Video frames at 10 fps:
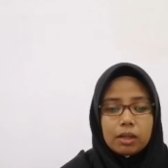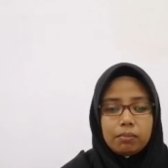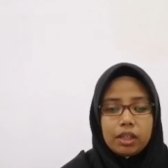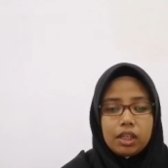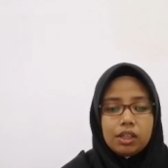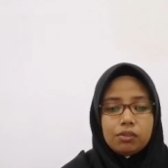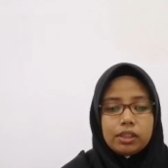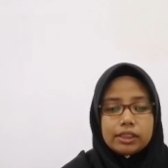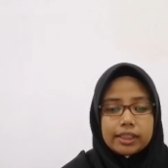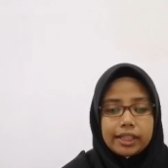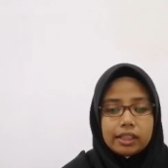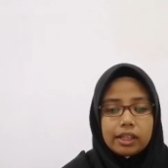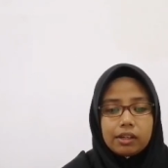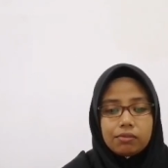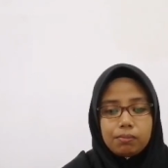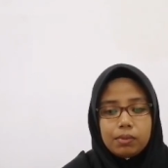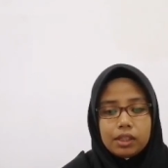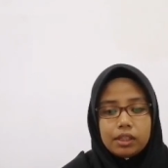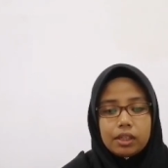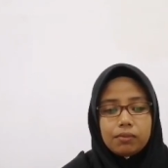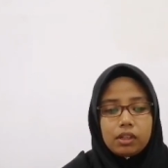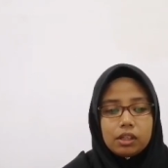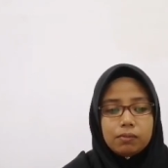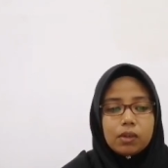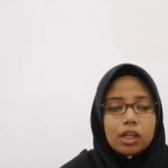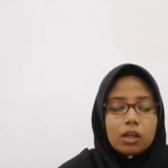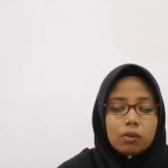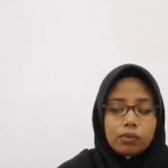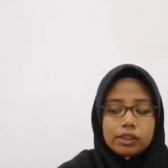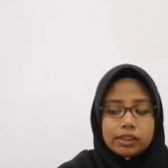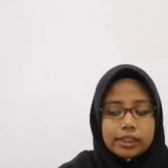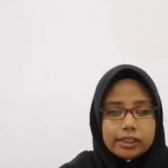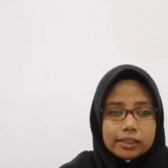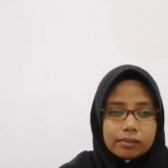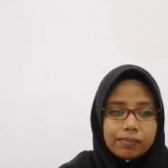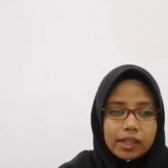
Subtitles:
many new designs have been developed, which is